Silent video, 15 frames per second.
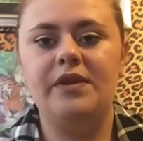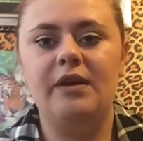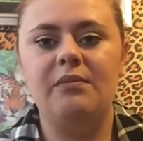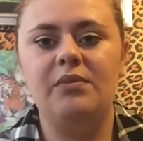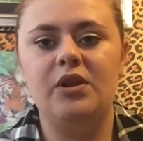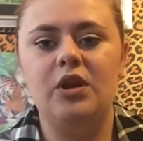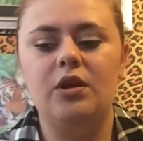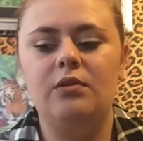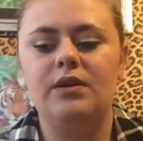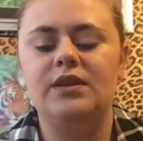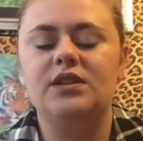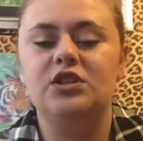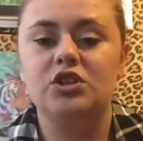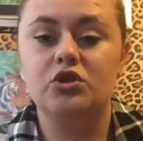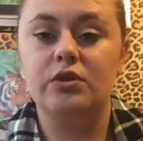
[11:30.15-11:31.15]
down below in
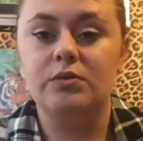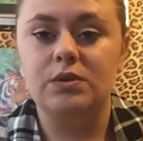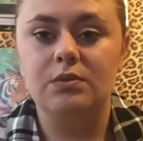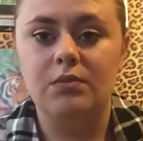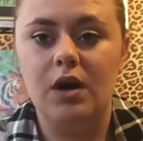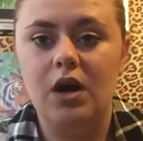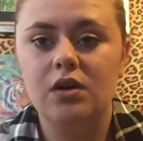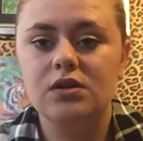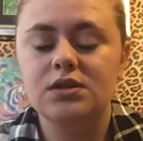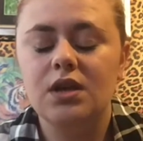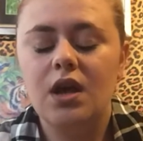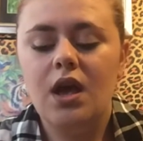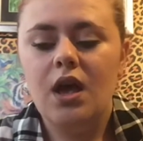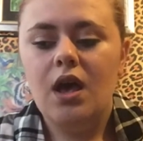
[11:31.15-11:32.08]
the description box.